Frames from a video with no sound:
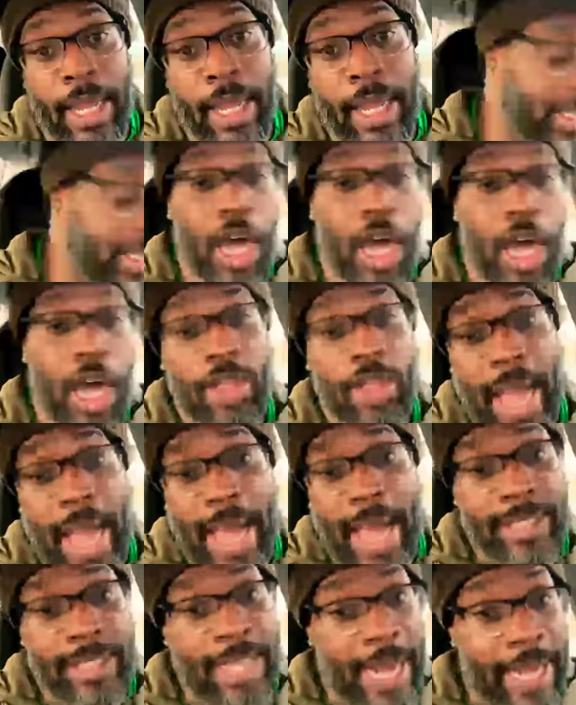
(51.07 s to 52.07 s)
some of these other
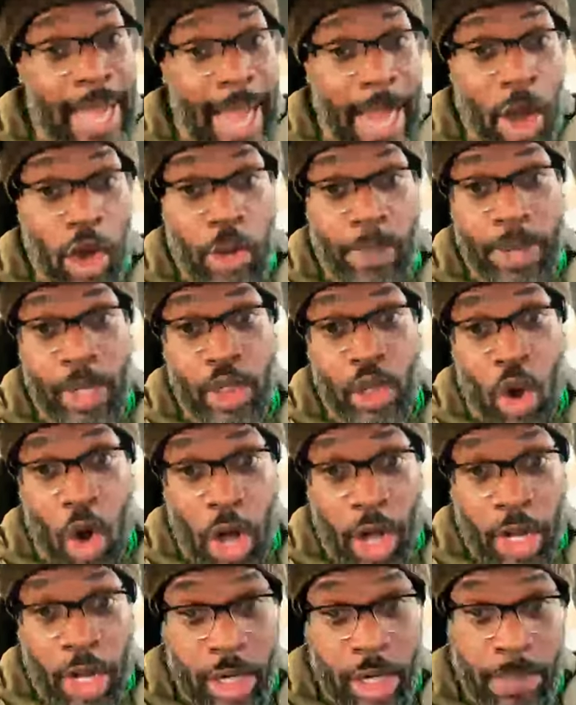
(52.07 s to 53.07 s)
guys, they're not gonna
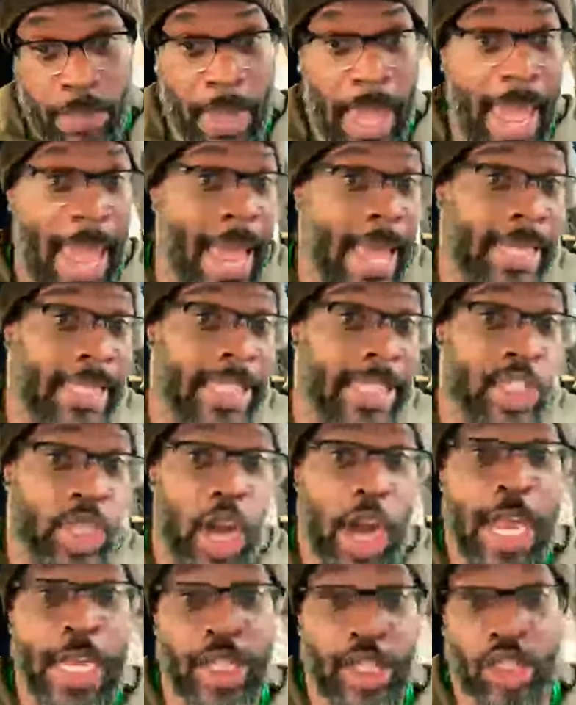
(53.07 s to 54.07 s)
be at
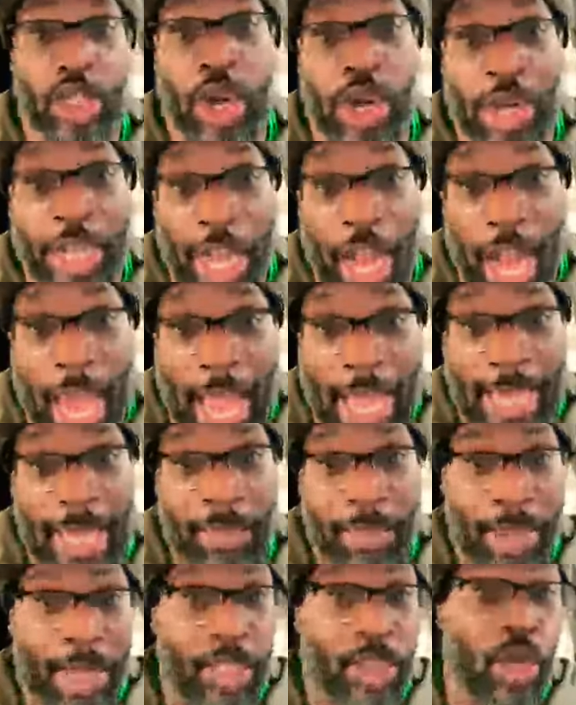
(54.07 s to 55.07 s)
the, at a certain
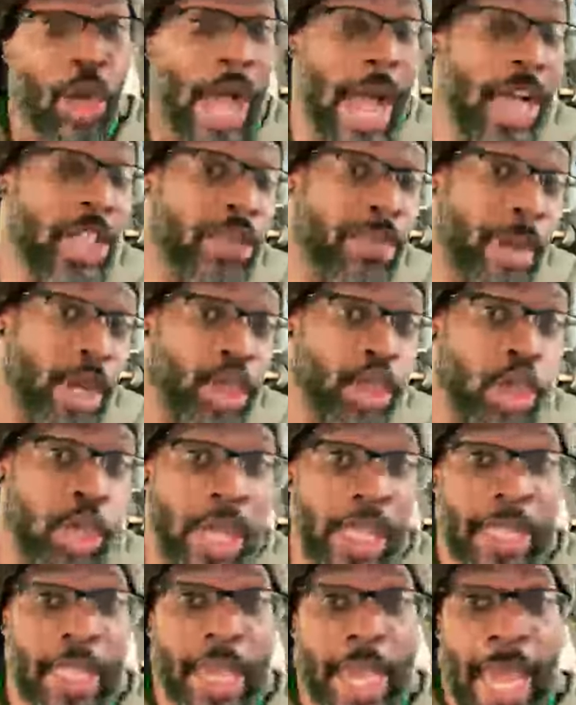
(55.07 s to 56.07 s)
ADP. So guys, make
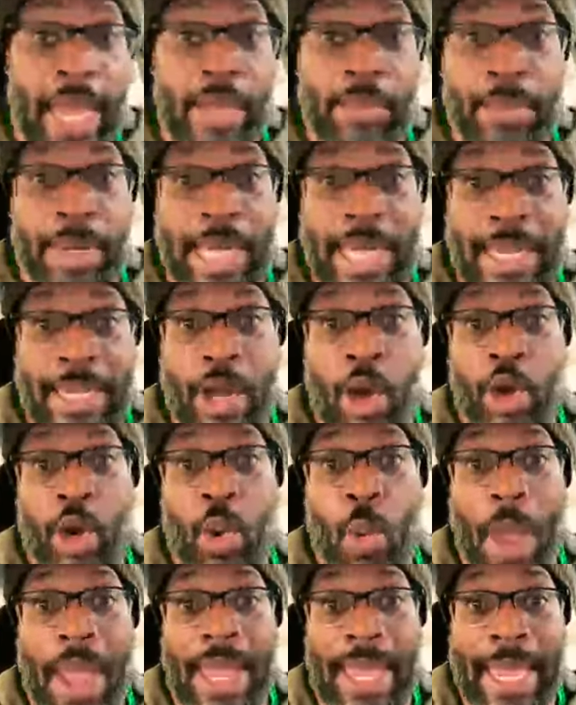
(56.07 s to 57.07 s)
sure you hit the like button
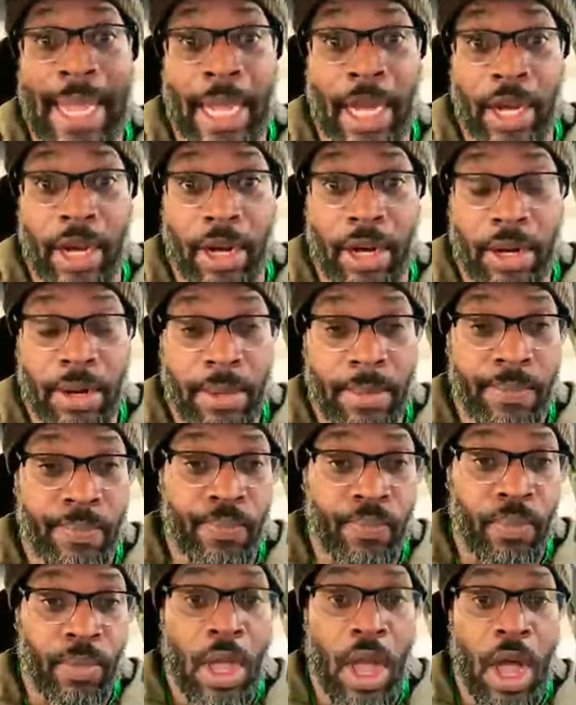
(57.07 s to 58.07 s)
on the way in here.
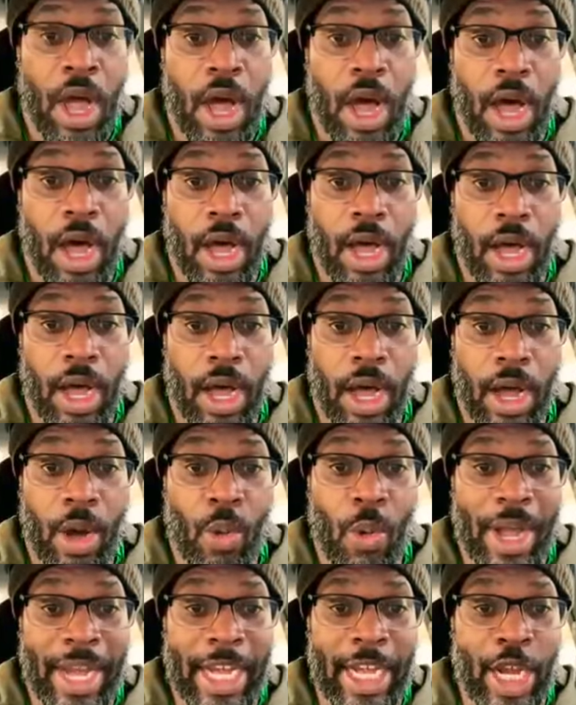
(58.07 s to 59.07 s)

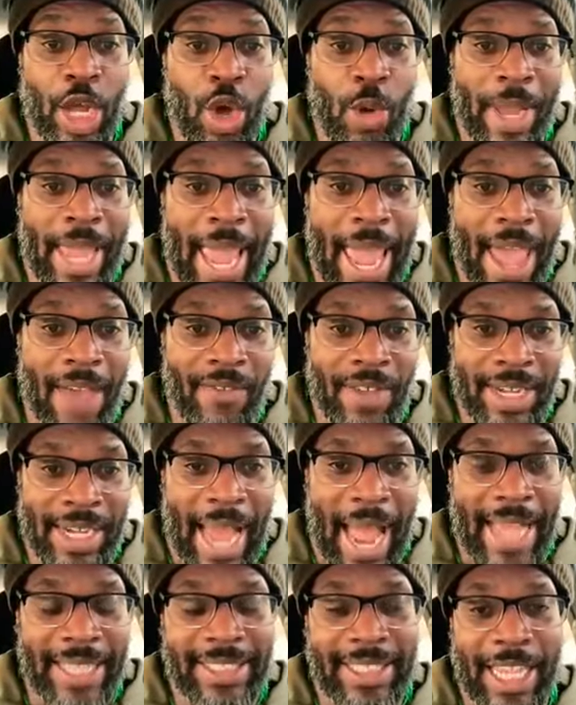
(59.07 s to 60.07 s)
Uh, what it do,
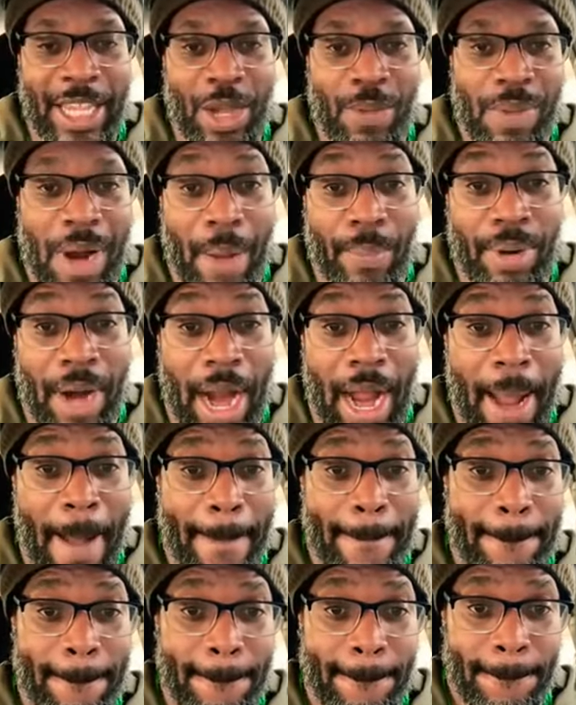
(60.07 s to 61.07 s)
Kevin? I see you, bro, bro.
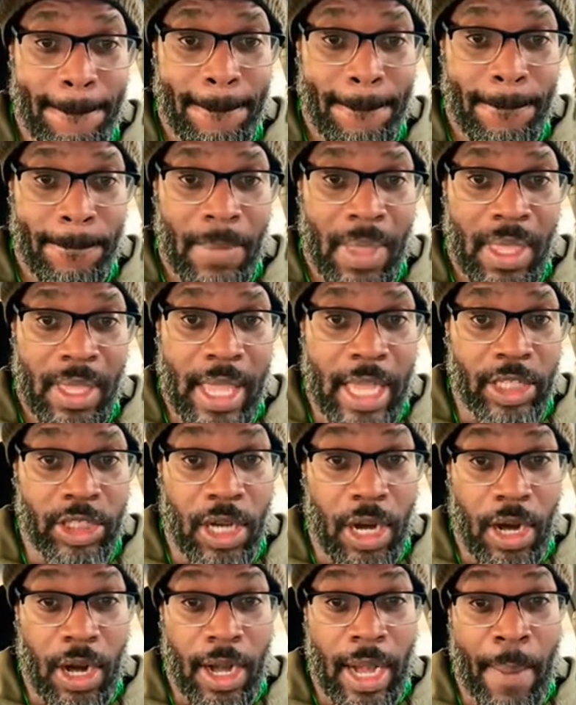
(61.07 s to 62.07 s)
Yes,
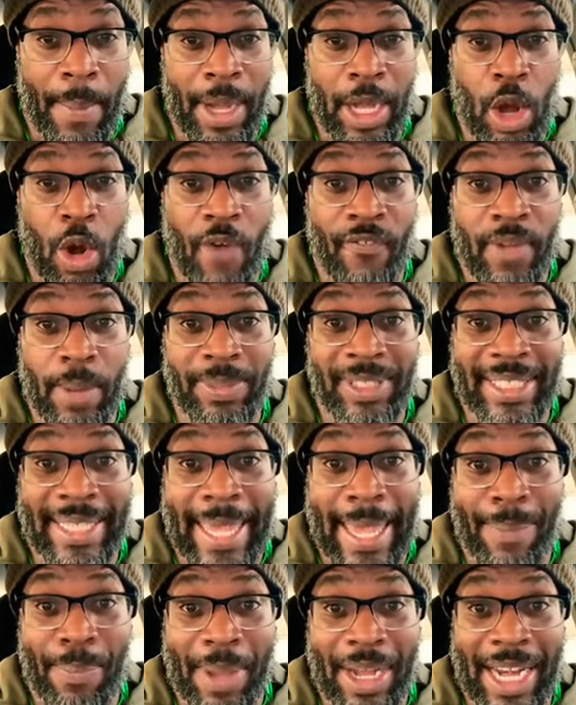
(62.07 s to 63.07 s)
sir. Let me know if I'm
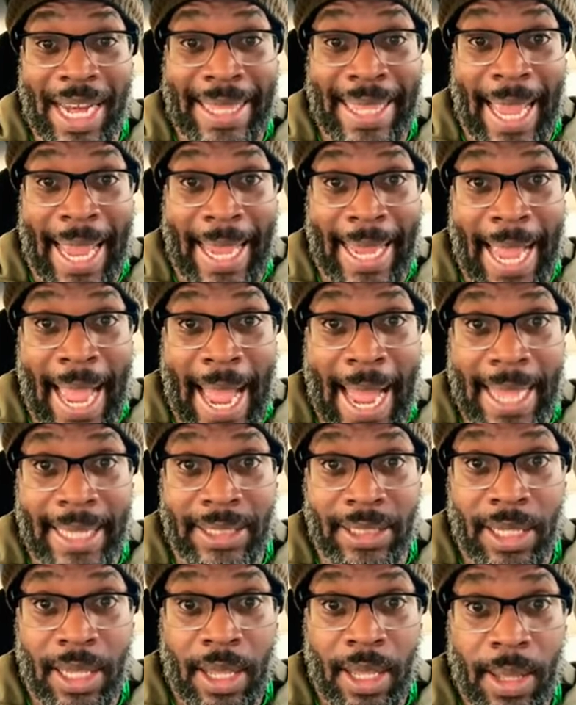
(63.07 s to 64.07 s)
skipping anything,
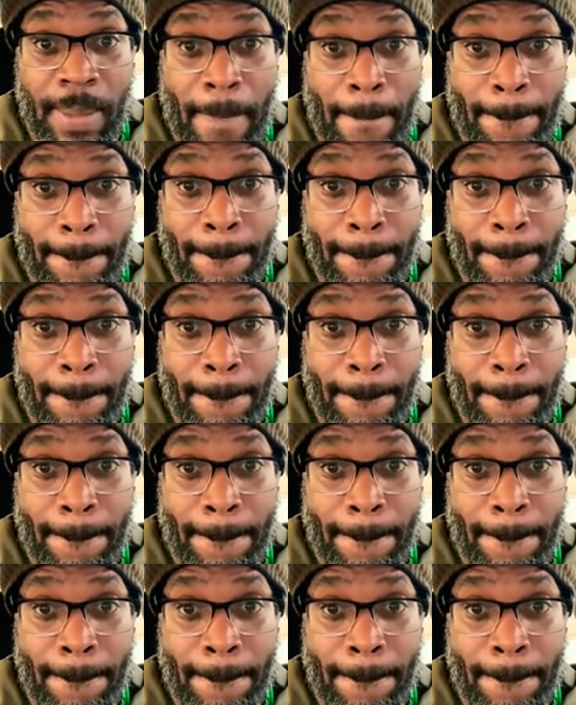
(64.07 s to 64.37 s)
guys.